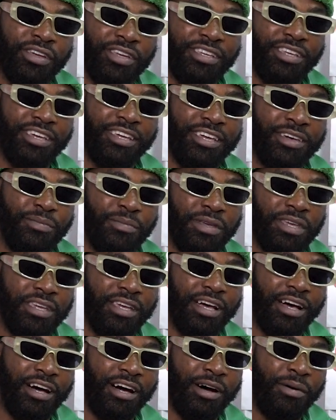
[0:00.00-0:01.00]
You get me
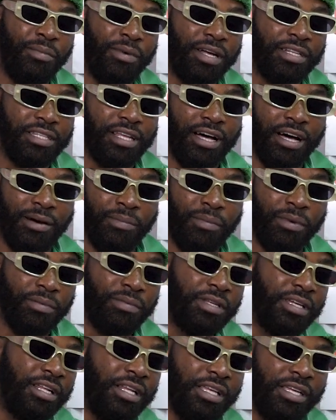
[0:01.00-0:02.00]
at
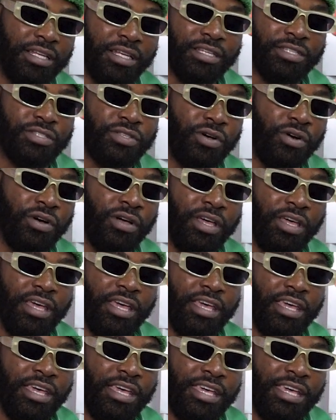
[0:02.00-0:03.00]
the Cleaner. So
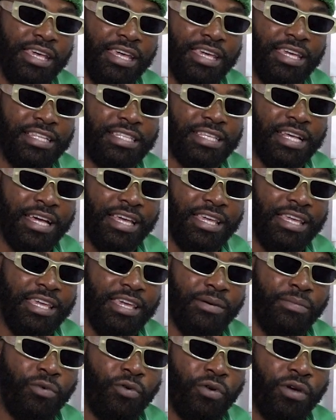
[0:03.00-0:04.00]
it's an
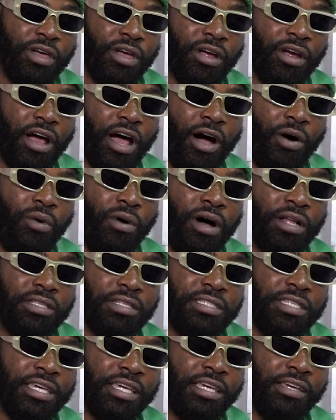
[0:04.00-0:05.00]
aim where I want to
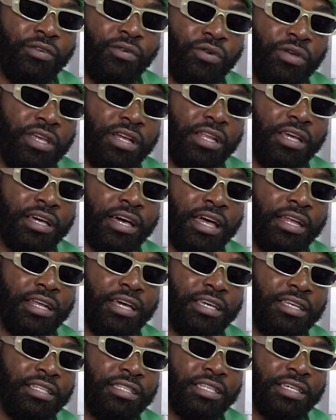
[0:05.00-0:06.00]
take it really kind
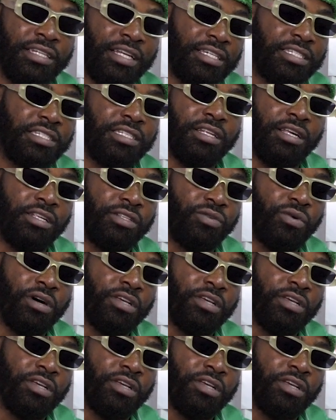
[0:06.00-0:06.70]
of international too